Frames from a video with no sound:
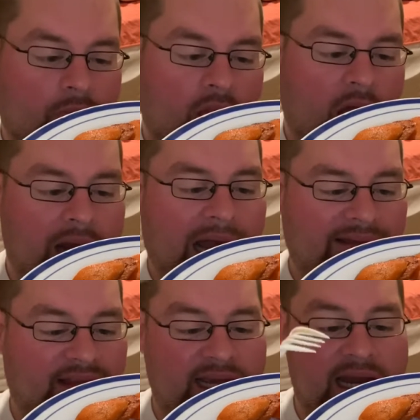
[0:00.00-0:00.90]

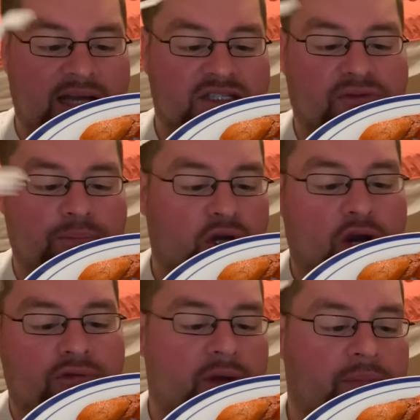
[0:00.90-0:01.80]
Latinx from the
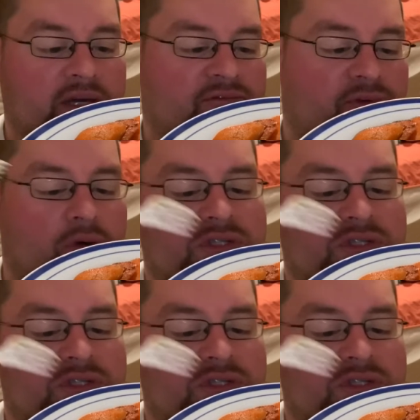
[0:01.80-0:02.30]
Caribbean folks